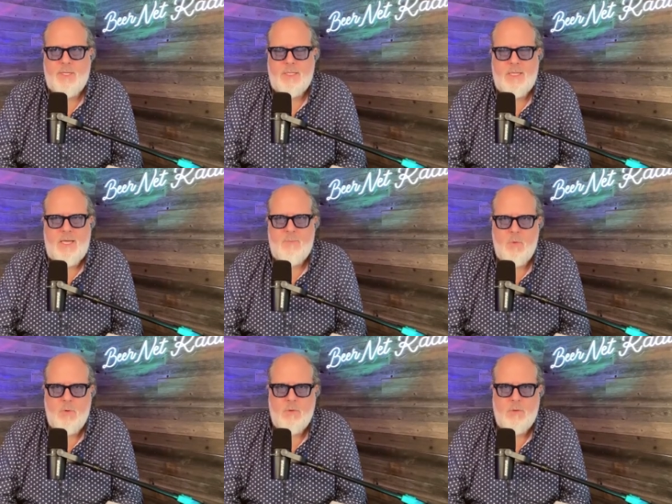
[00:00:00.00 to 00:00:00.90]
a lot
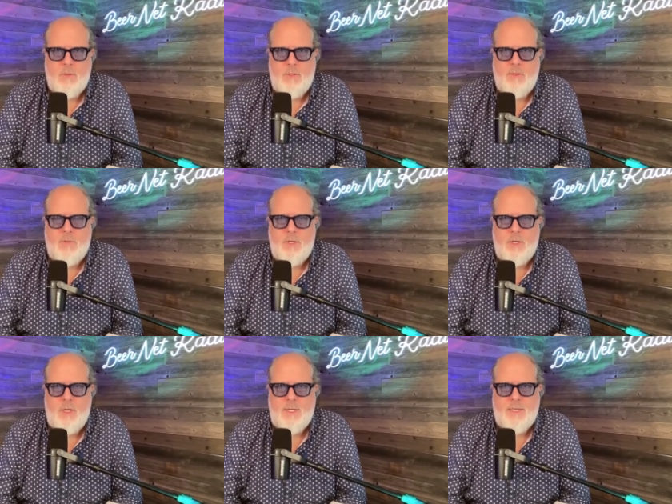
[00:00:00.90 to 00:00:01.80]
more of the
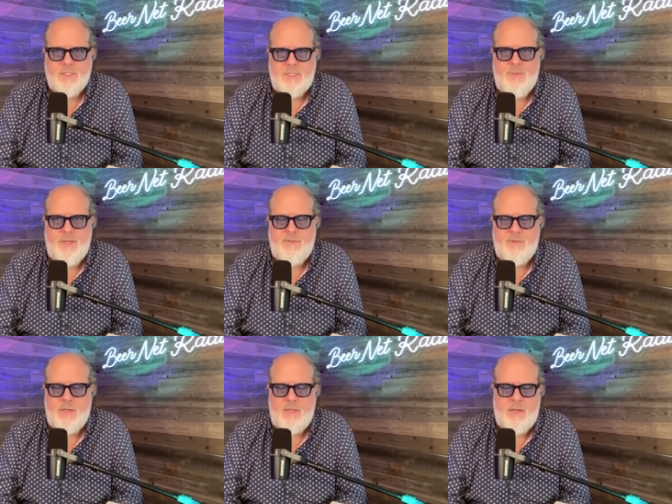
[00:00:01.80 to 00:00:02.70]
non alk space,
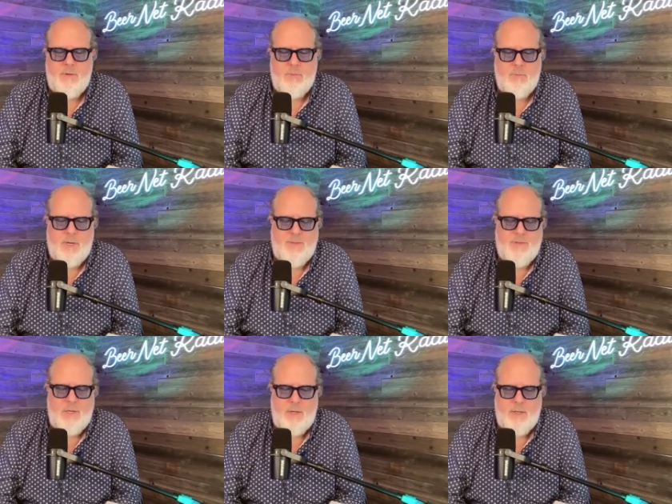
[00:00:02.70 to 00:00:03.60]
and I don't. When I
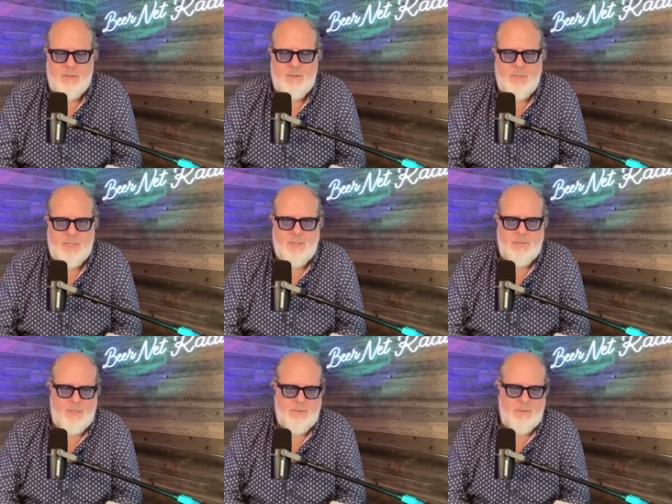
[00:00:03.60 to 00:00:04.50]
say non alk I'm not
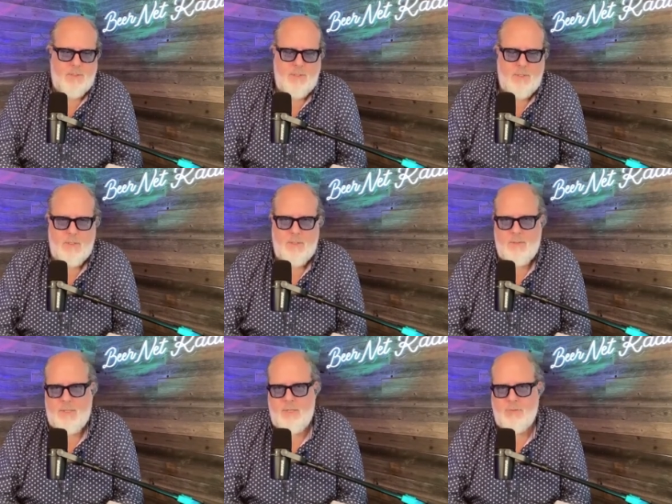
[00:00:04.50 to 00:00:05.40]
talking about
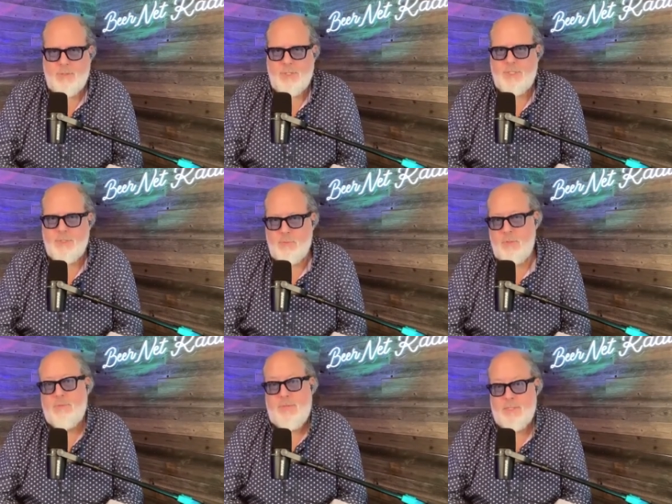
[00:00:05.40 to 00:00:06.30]
energy drink.
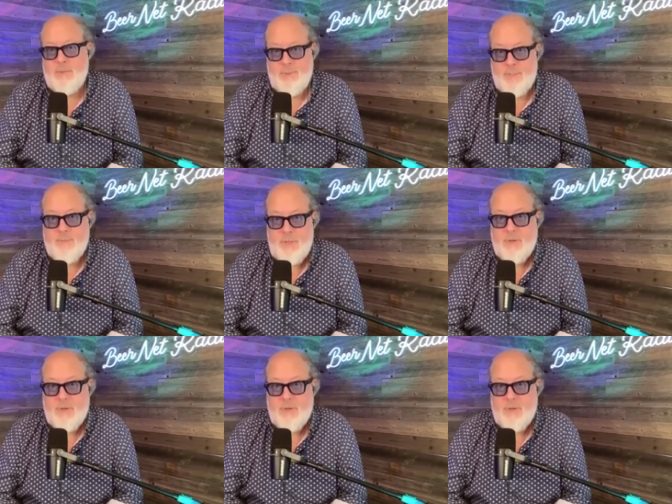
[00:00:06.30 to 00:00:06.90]
Well, actually, we we are